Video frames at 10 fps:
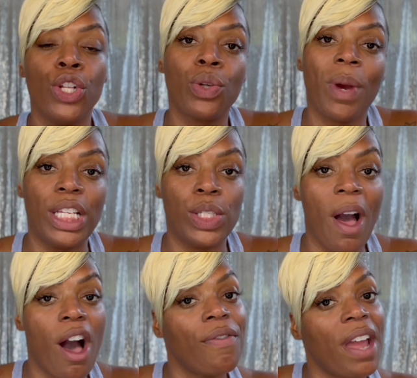
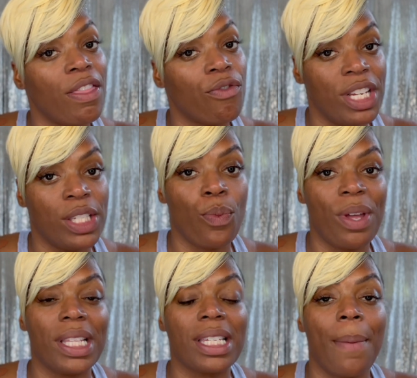2012 and the recent
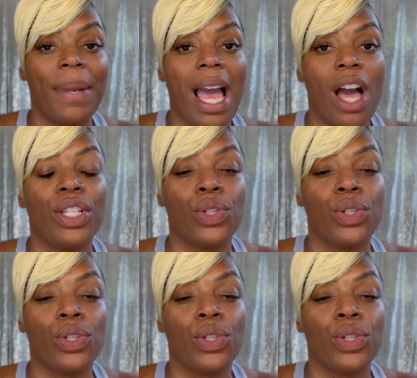one that's coming out